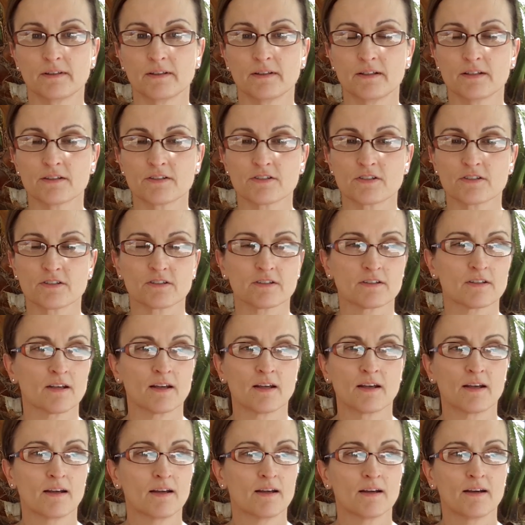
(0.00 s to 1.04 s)
It's
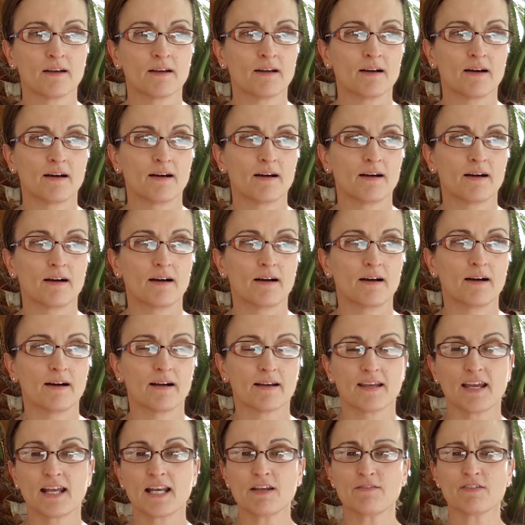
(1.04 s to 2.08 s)
just,
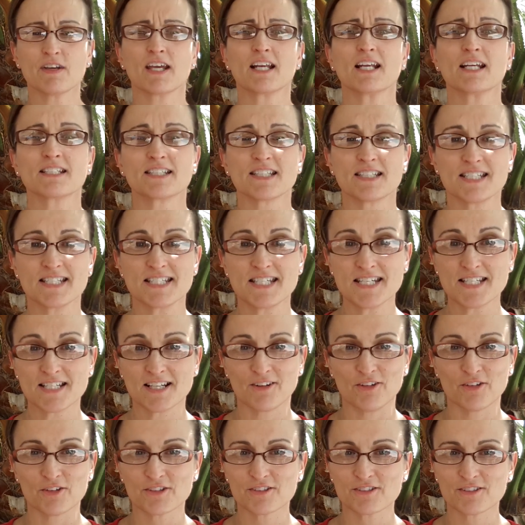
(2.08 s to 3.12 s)
I can't even get into the
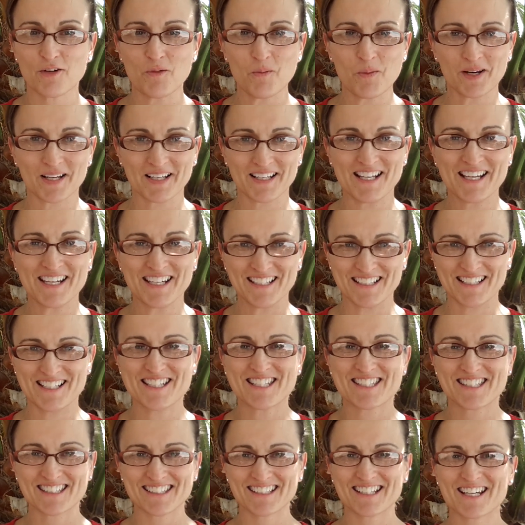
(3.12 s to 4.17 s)
details of what it
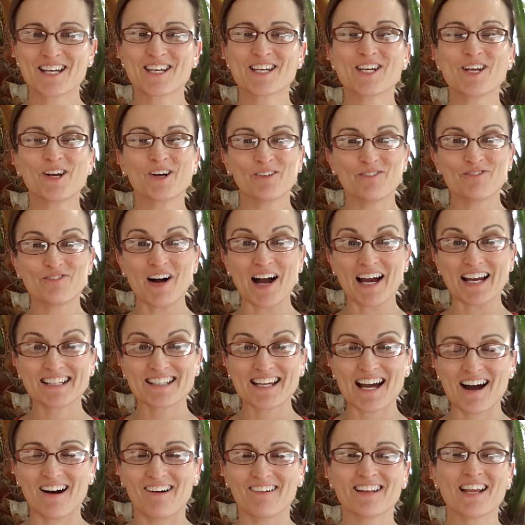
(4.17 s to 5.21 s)
is. You'll find
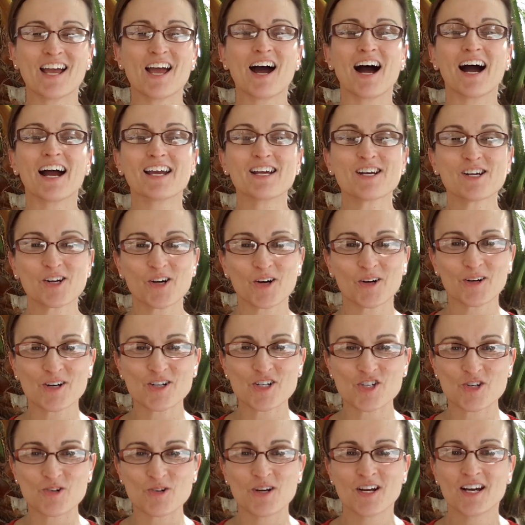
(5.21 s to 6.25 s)
out. I
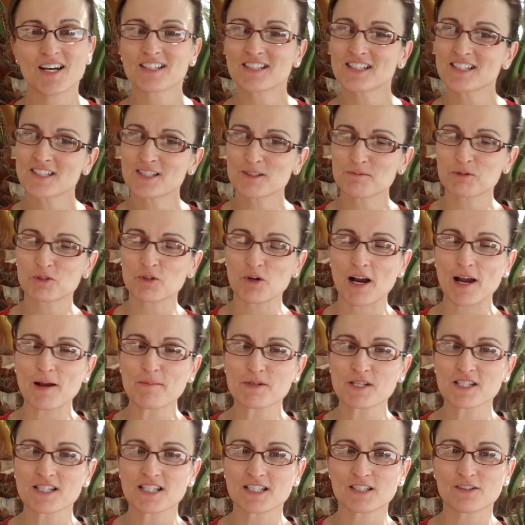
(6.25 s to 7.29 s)
encourage you to subscribe
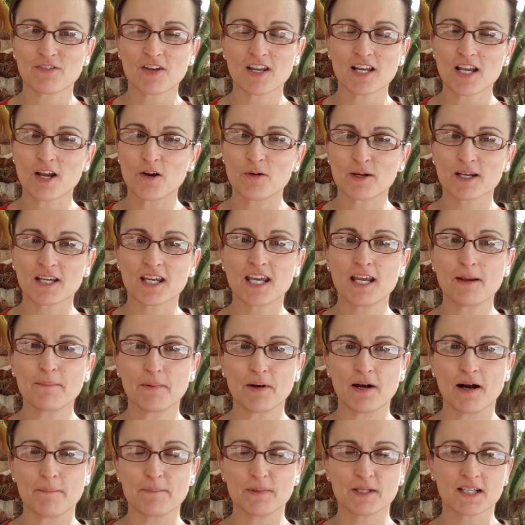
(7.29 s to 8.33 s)
to this video and keep
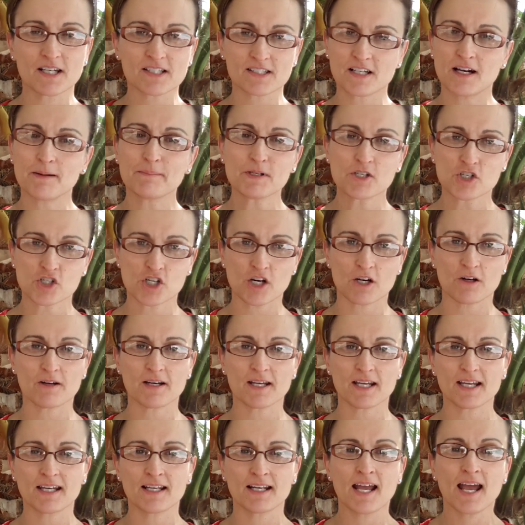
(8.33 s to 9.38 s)
up because I'll be
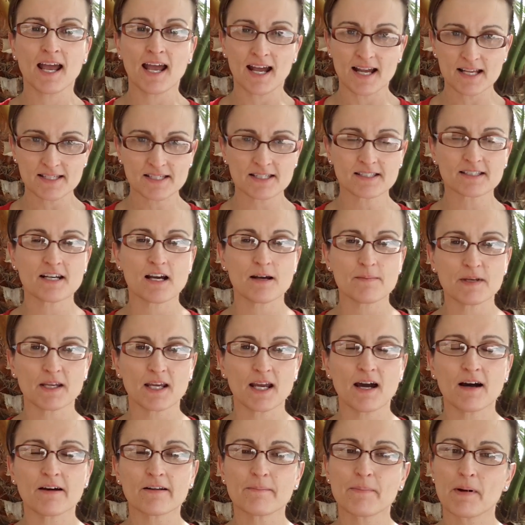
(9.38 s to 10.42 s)
sharing it as it's coming
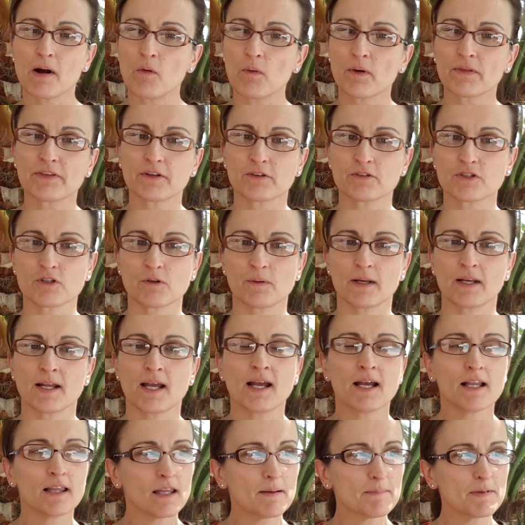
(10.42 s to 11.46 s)
out about what they're doing.
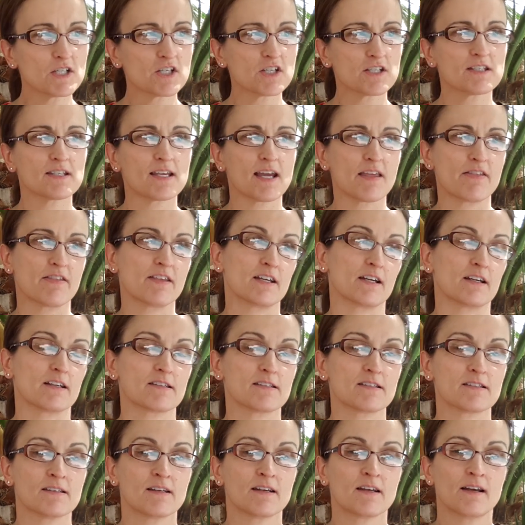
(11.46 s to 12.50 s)
Let me just say
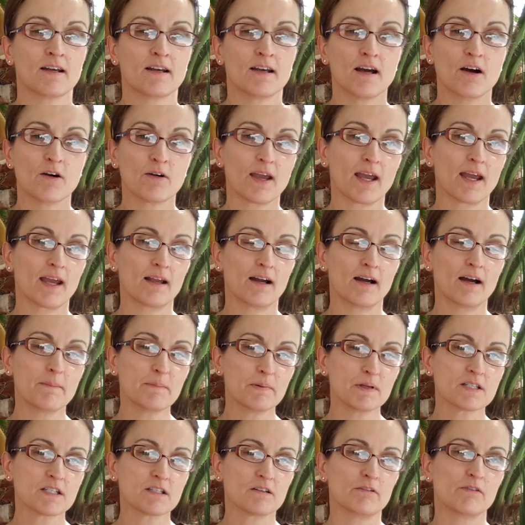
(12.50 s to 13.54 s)
this. Okay, up
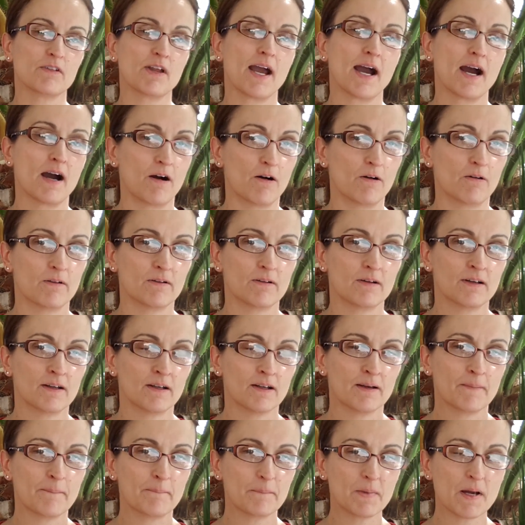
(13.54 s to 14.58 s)
until now,
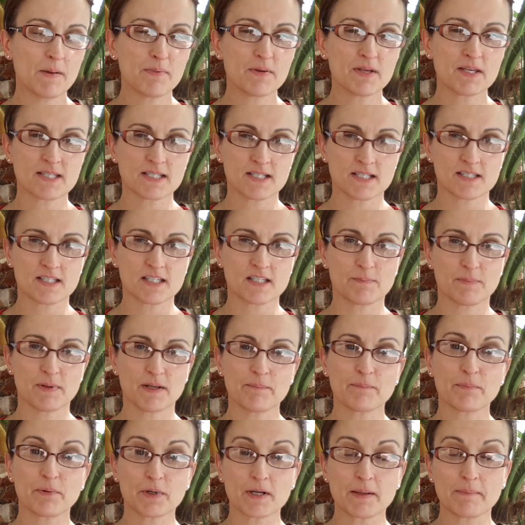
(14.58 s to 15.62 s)
my business has
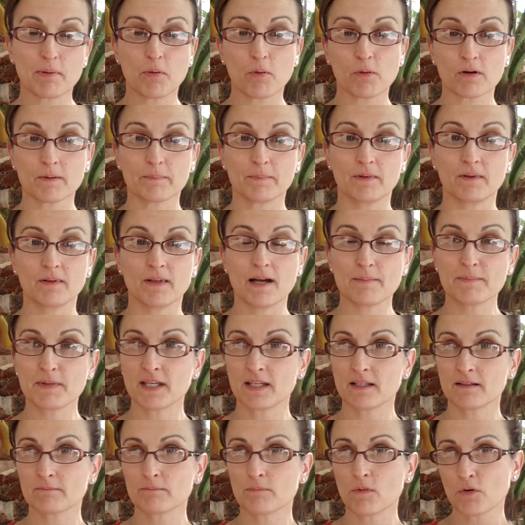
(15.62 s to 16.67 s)
been pretty portable. I
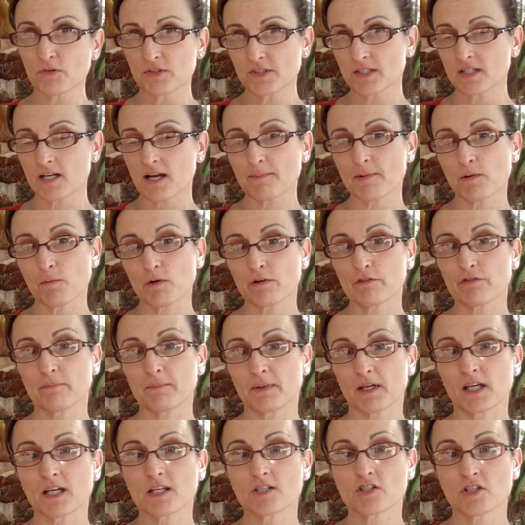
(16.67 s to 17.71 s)
mean, most of the time I work from
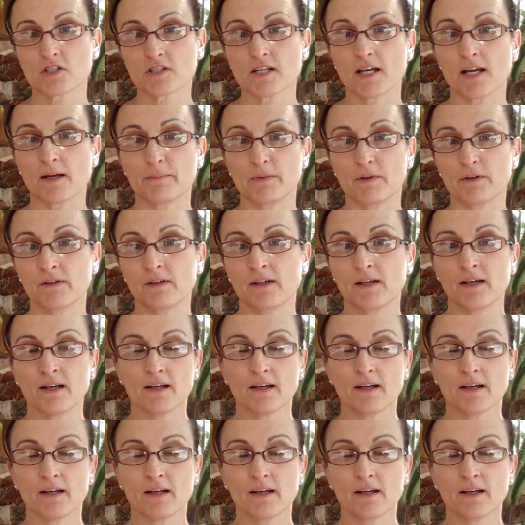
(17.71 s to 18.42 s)
my kitchen table.